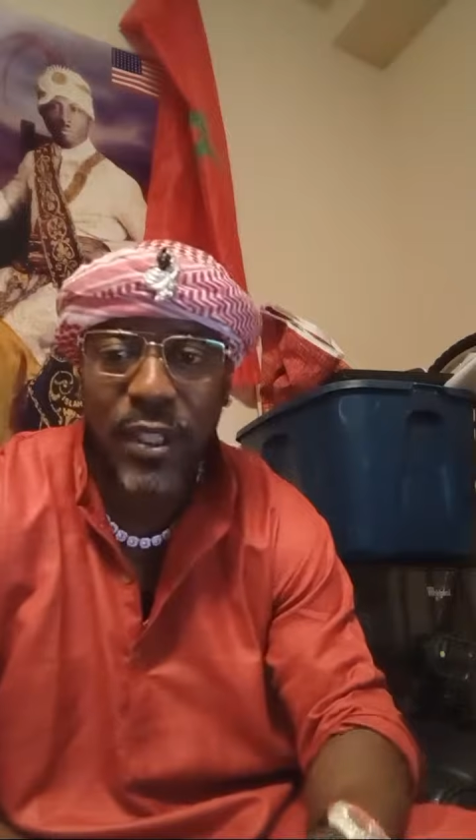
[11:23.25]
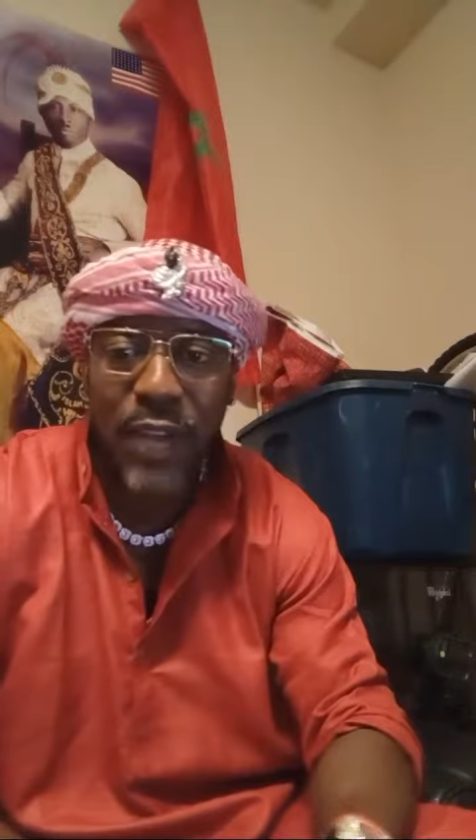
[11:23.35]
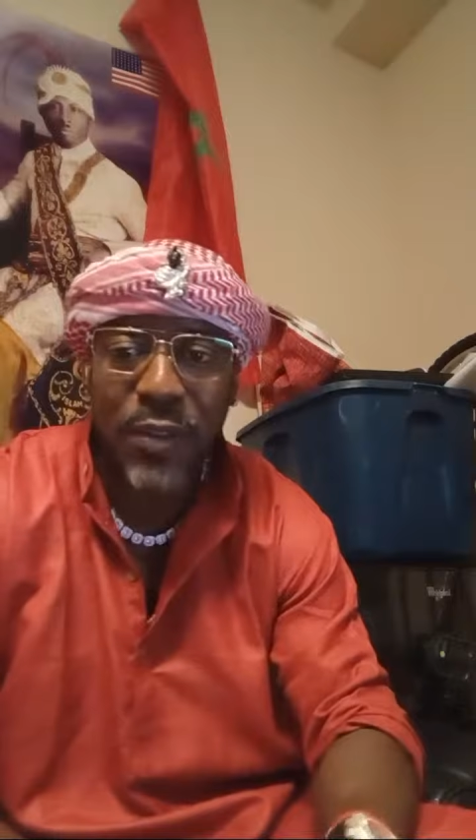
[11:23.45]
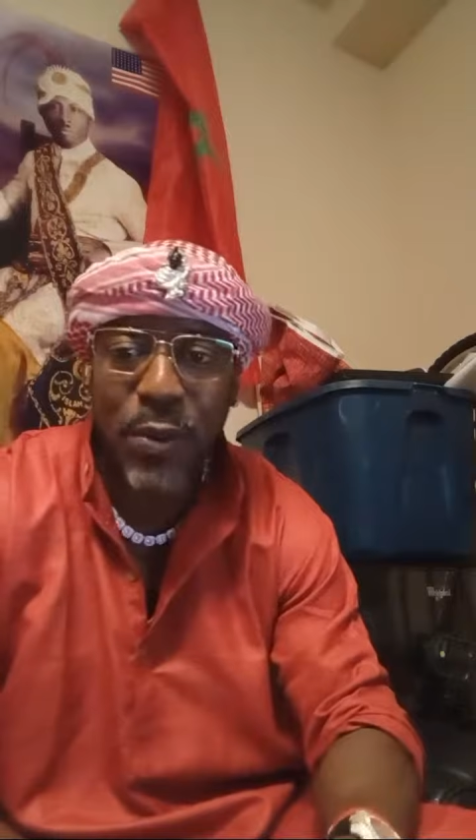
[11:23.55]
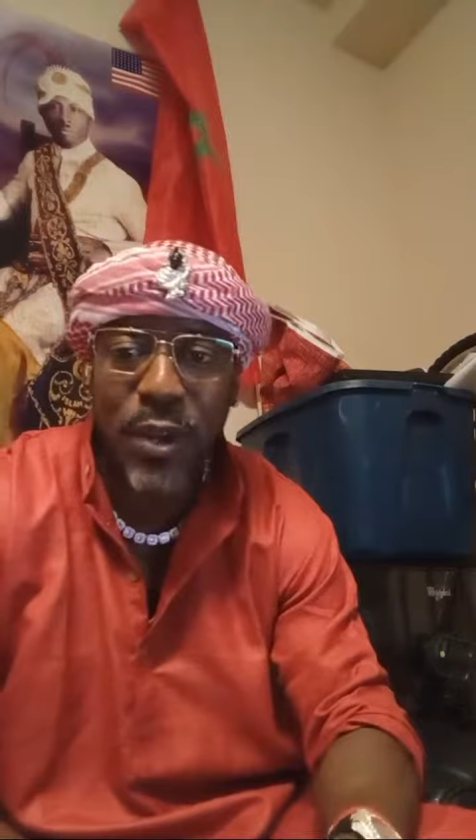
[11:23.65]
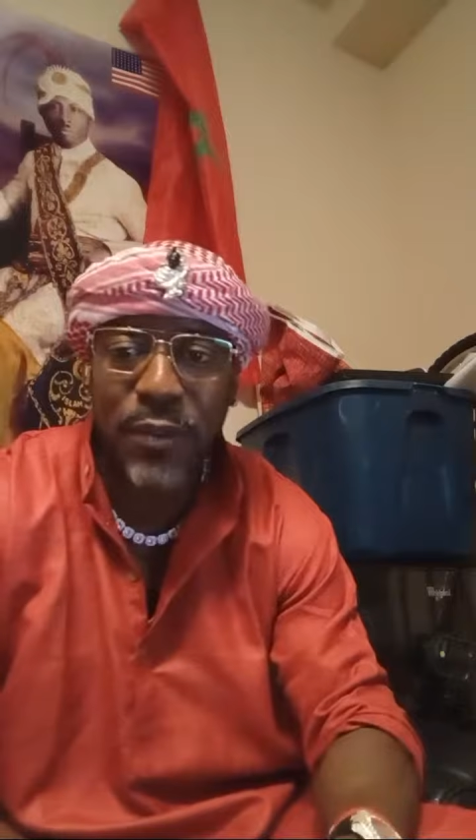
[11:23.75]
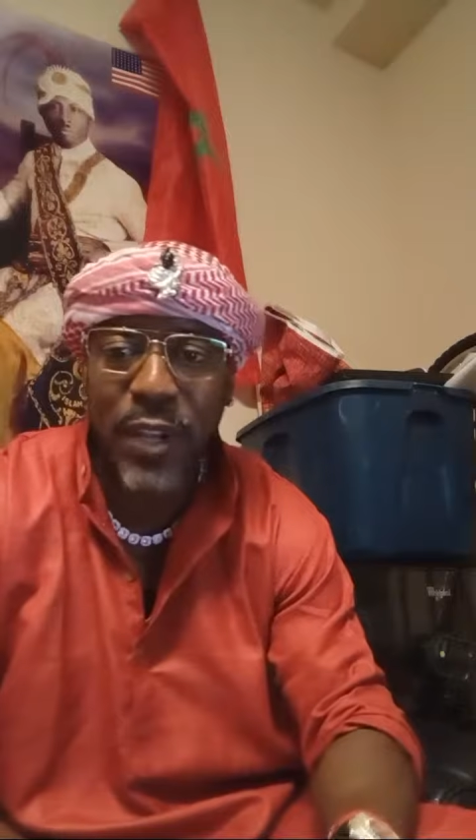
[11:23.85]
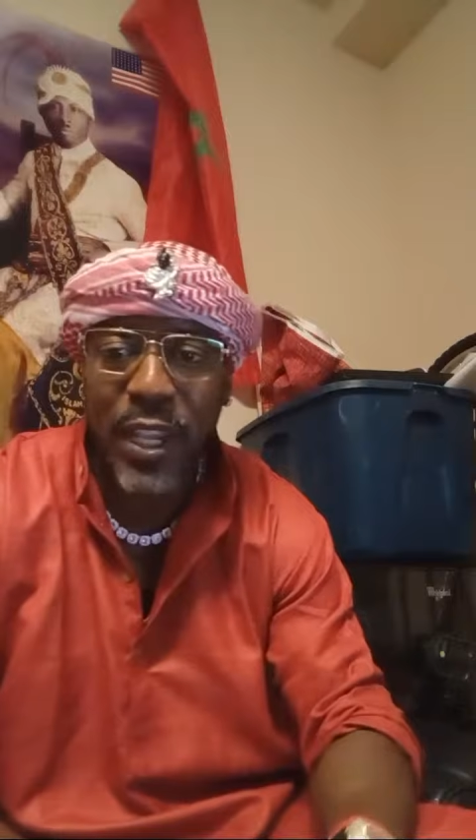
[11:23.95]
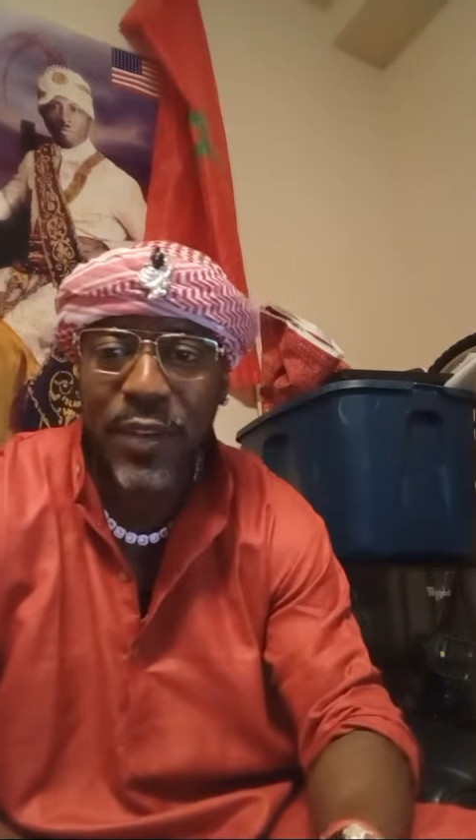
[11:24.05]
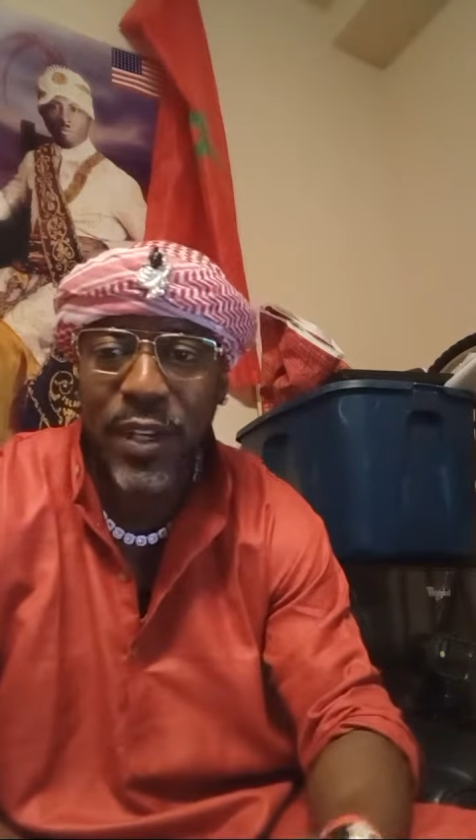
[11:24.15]
everyone for
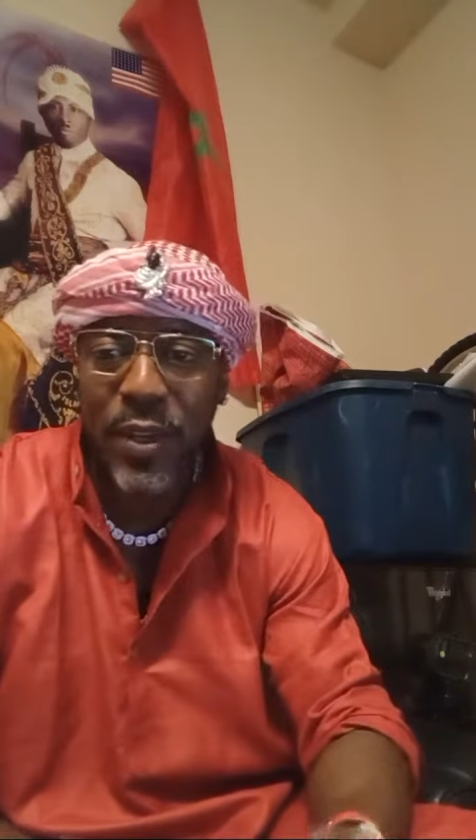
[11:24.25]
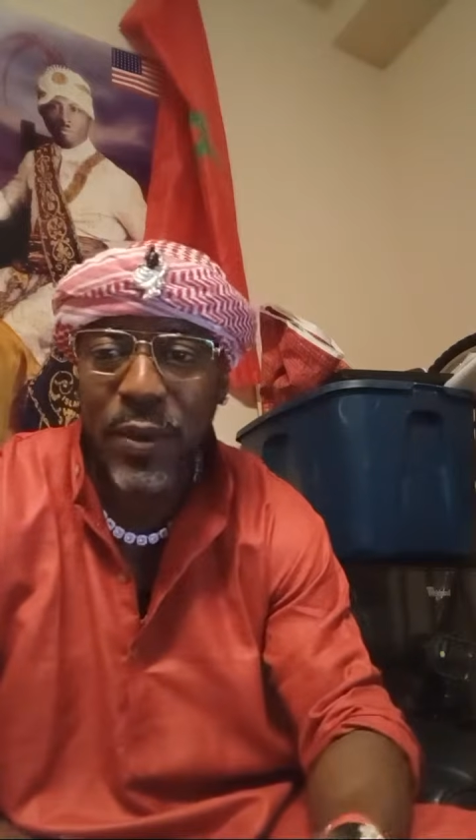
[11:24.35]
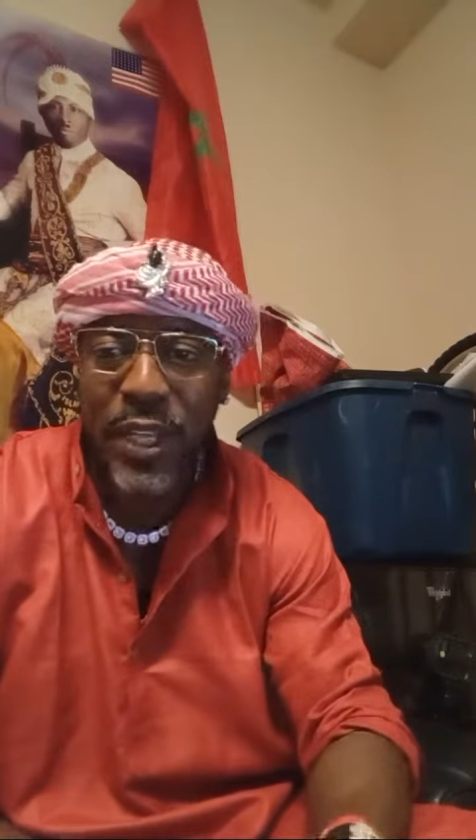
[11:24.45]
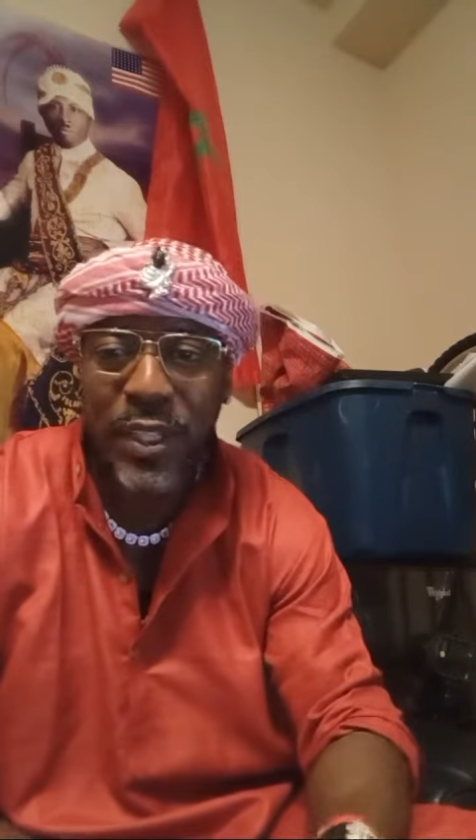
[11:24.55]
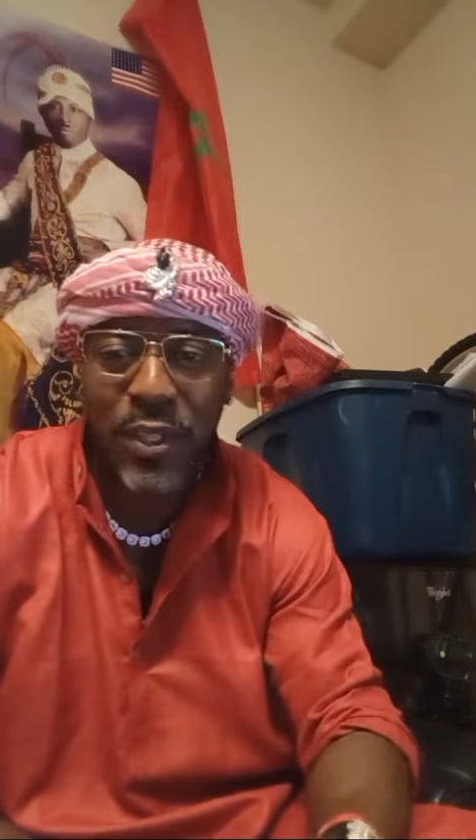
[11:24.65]
giving a donation,